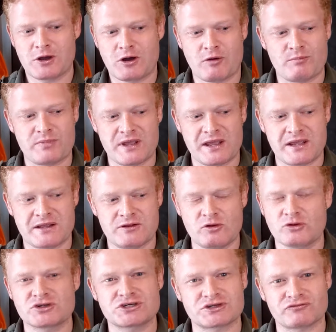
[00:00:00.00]
of being
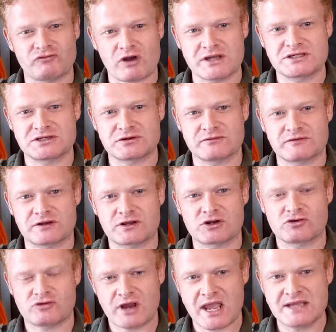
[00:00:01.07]
not just a writer of a
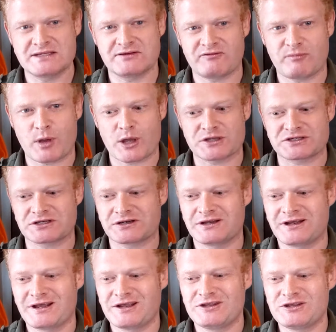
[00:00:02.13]
creative person.
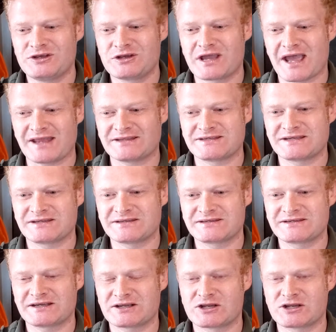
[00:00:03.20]
You get to, to